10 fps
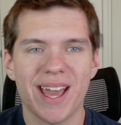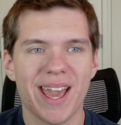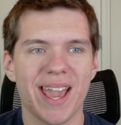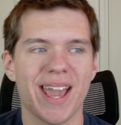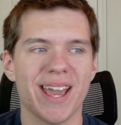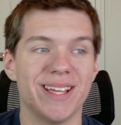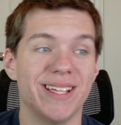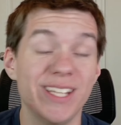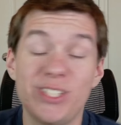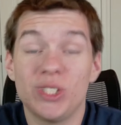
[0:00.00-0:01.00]

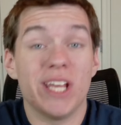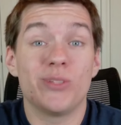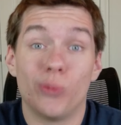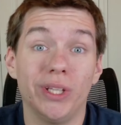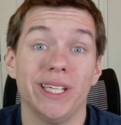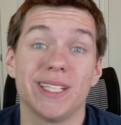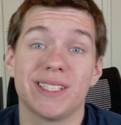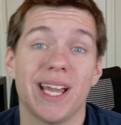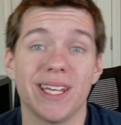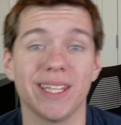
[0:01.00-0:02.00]
And it's really
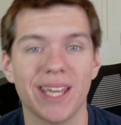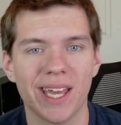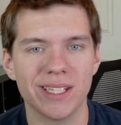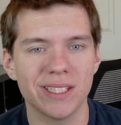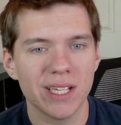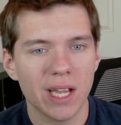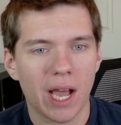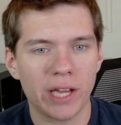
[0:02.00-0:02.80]
exciting. And I